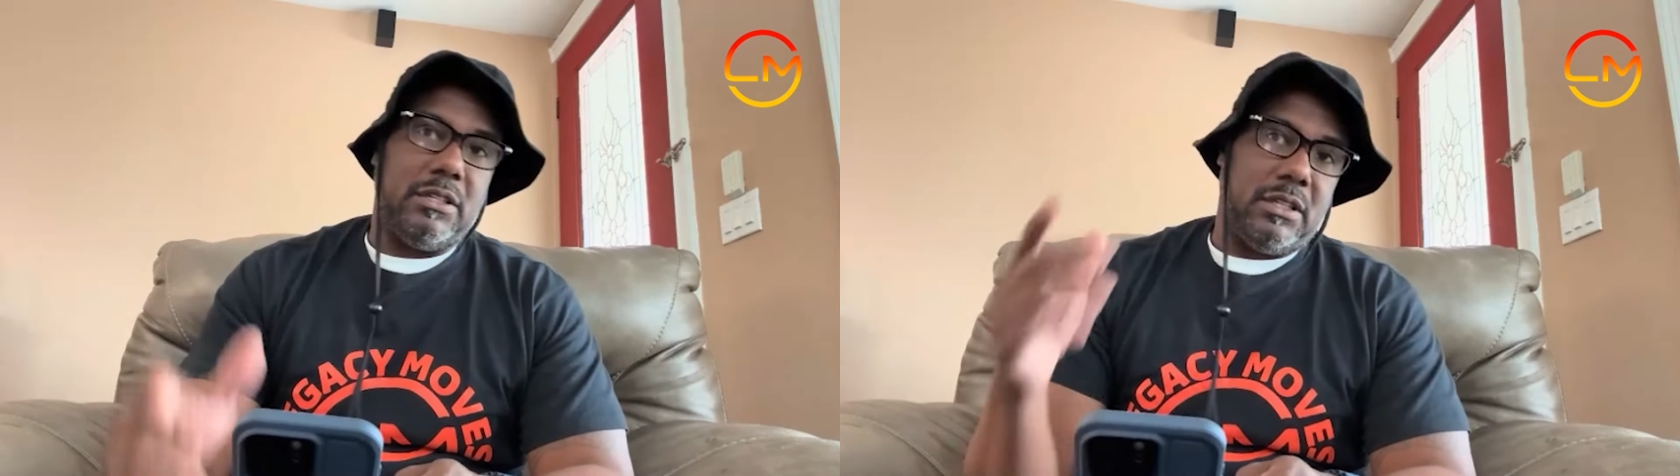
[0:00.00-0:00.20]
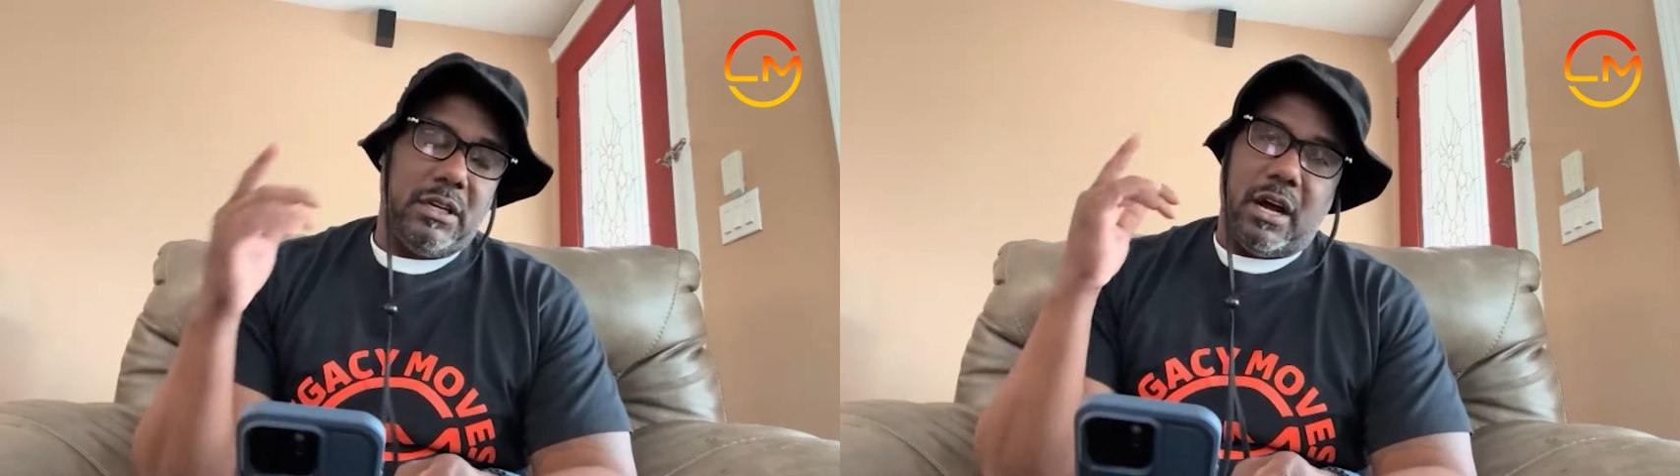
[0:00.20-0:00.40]

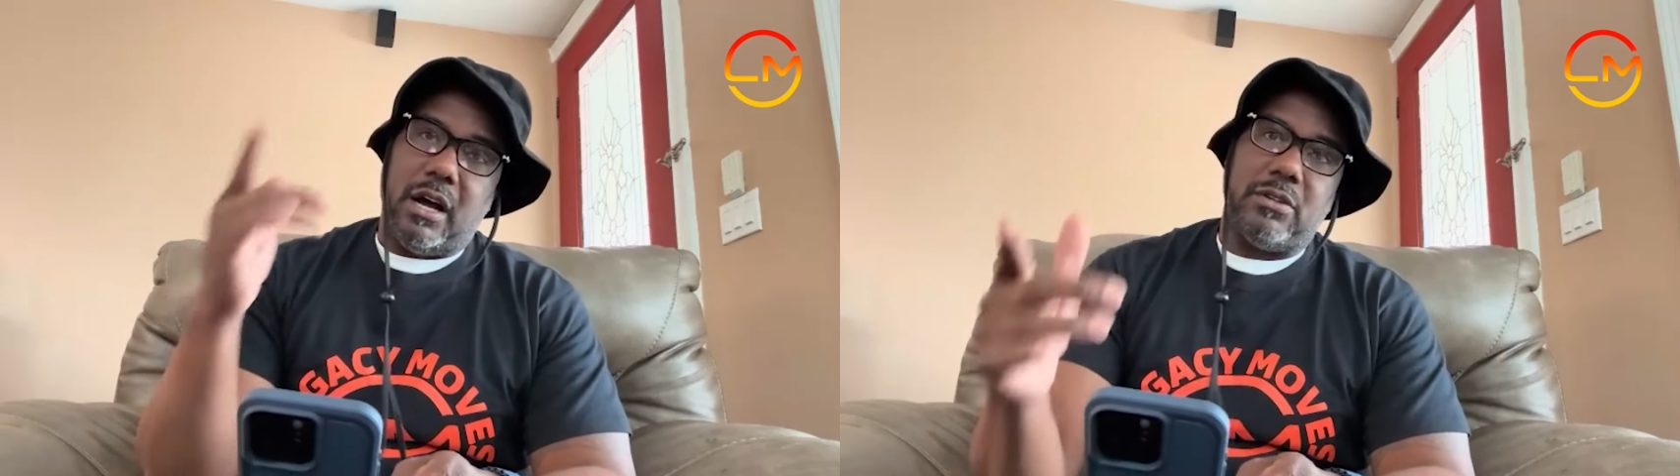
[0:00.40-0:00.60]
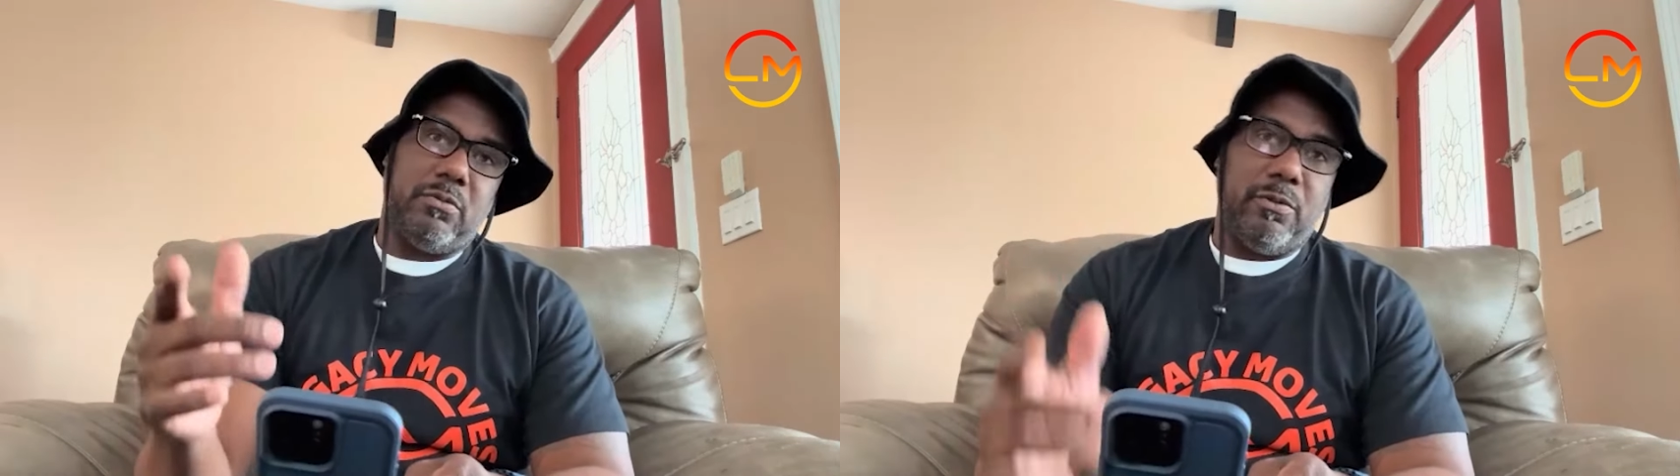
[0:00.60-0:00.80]
getting
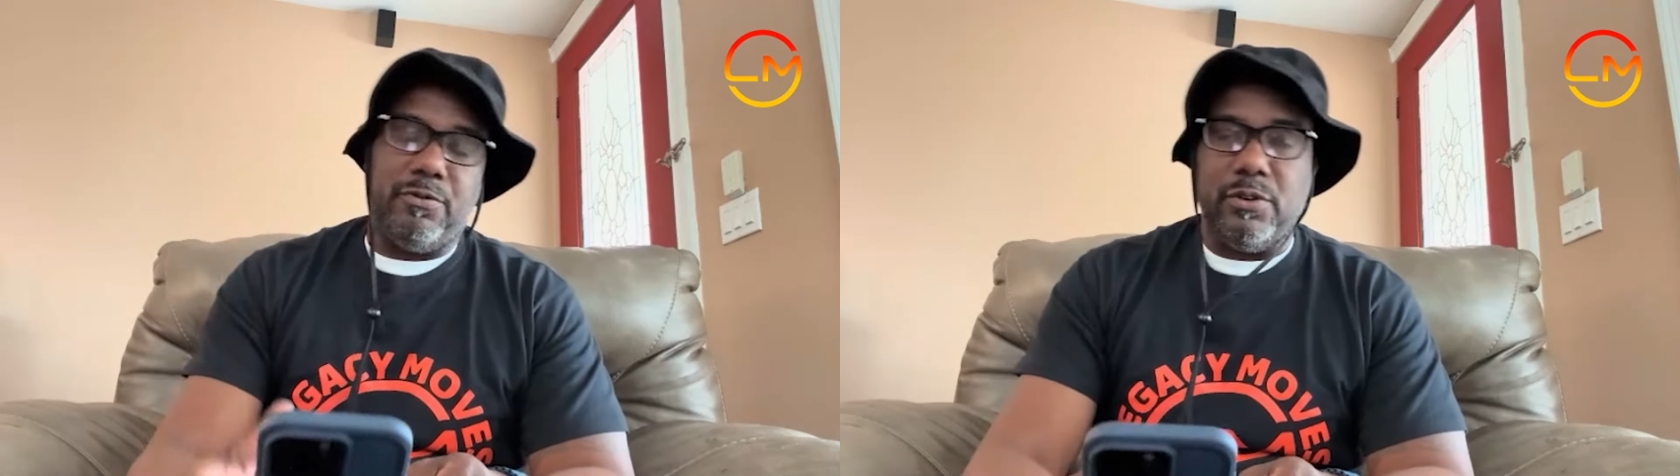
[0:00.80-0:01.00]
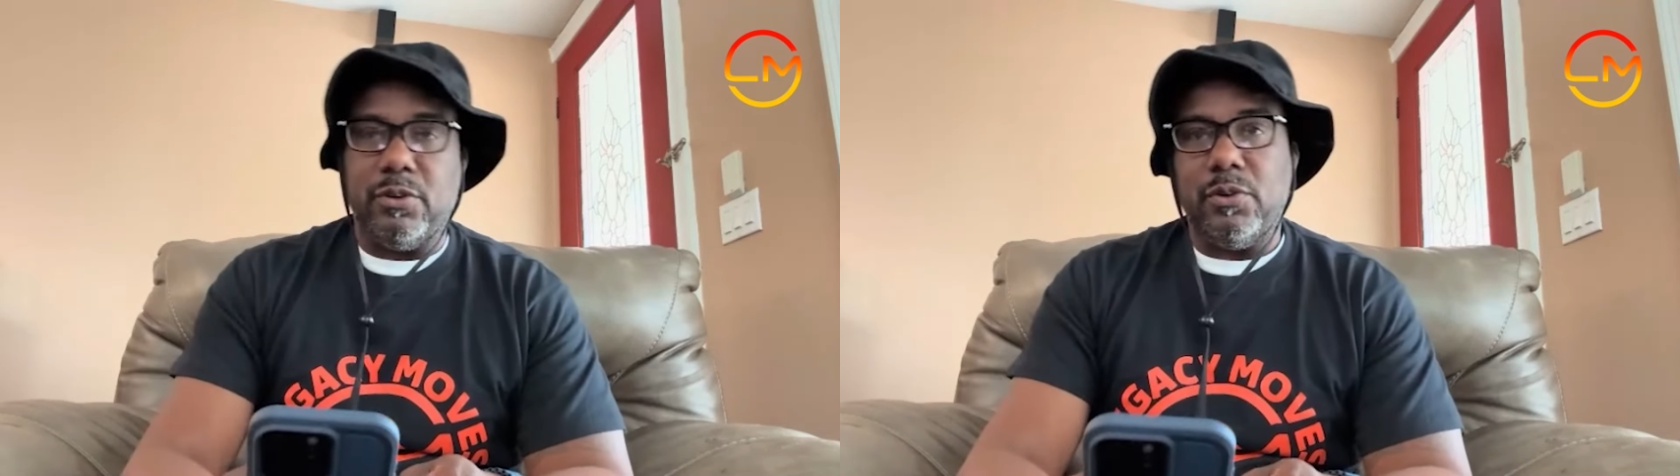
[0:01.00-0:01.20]
awesome
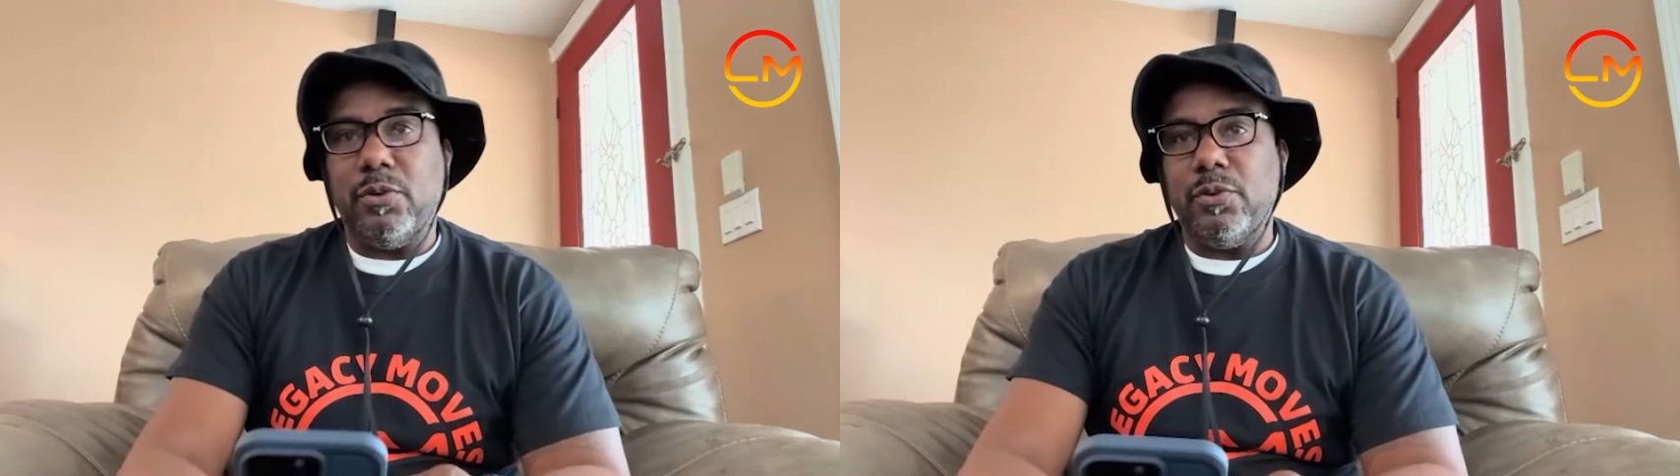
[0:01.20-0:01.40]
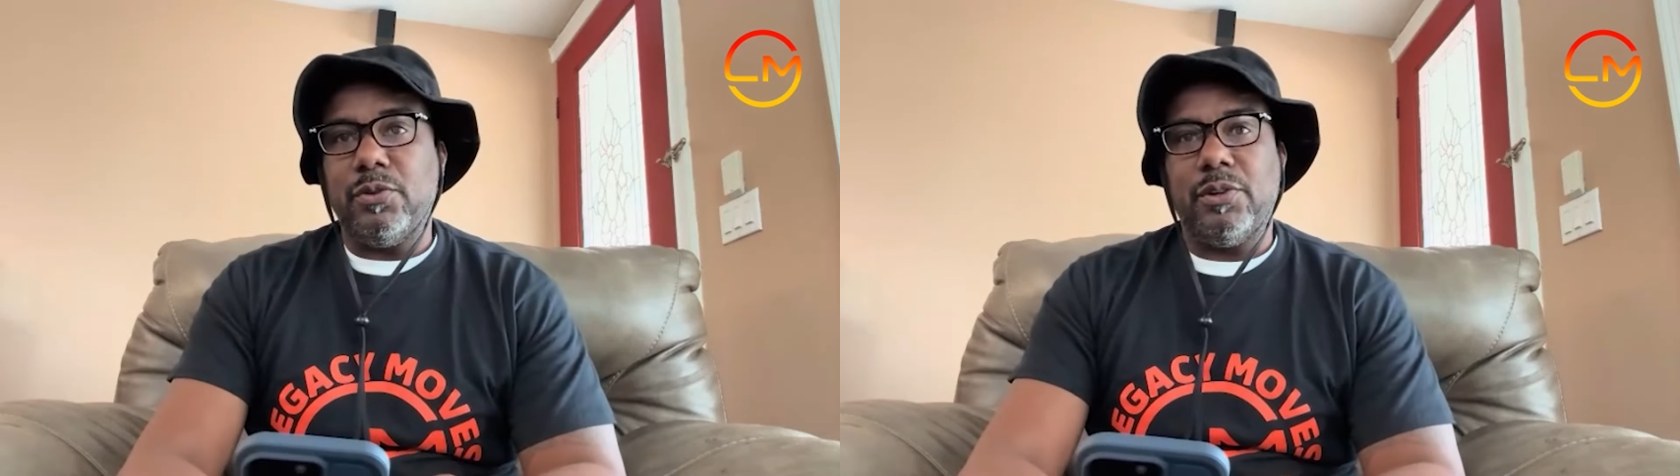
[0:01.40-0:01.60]

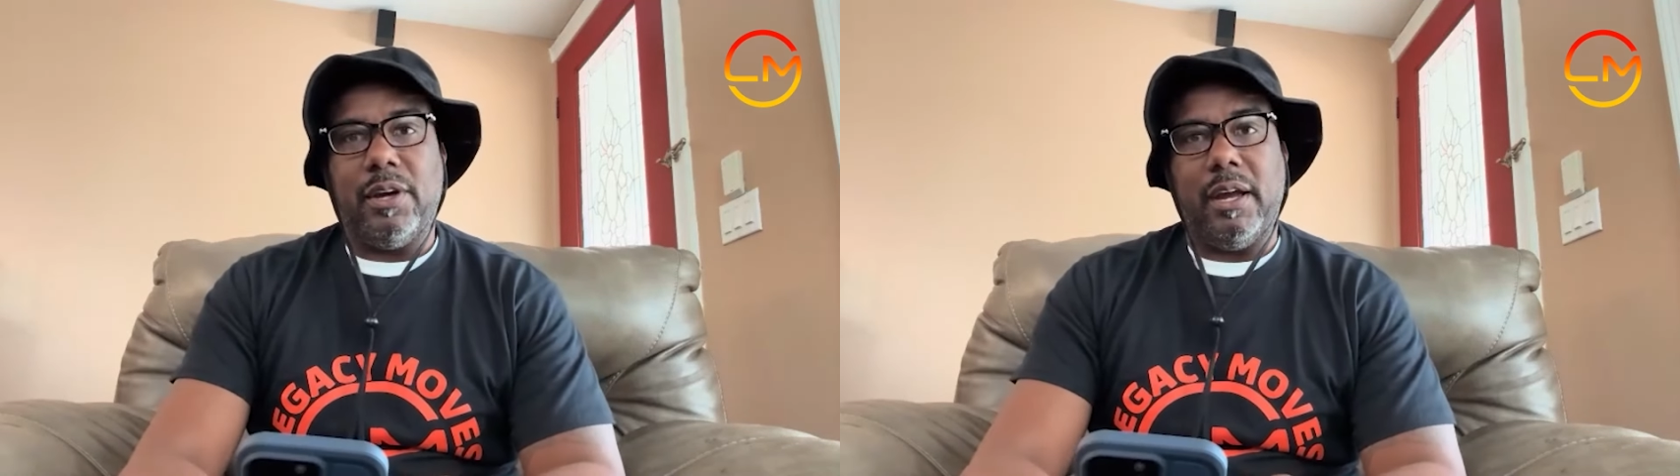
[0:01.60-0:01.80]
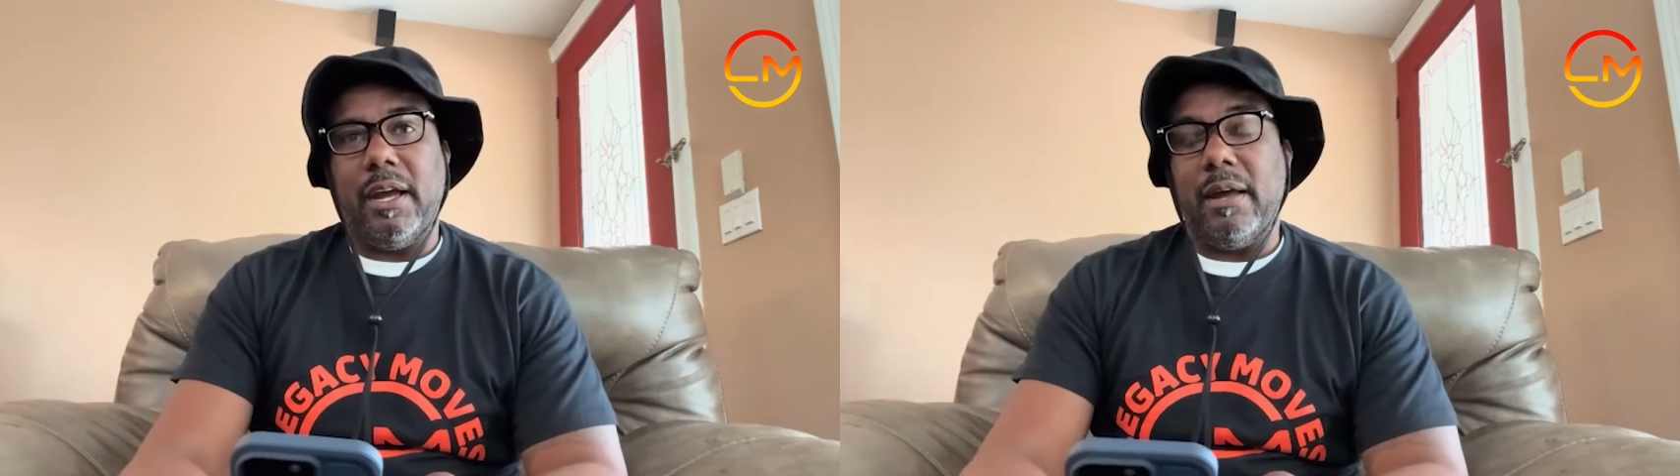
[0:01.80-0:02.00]
reviews.
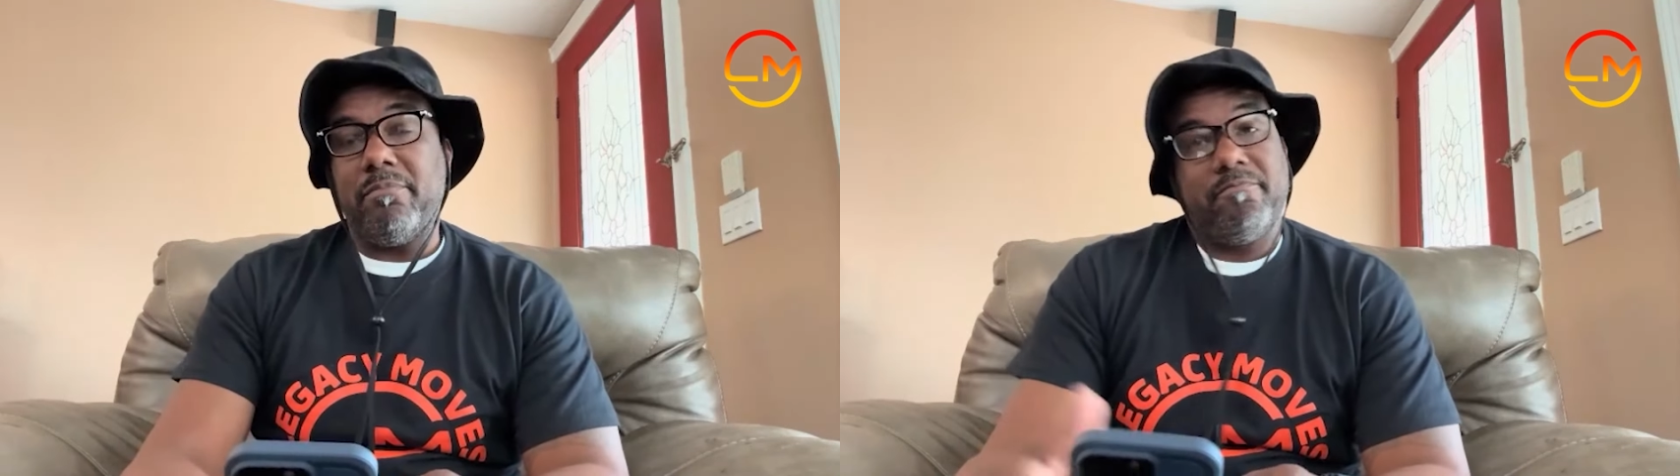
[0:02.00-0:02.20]
And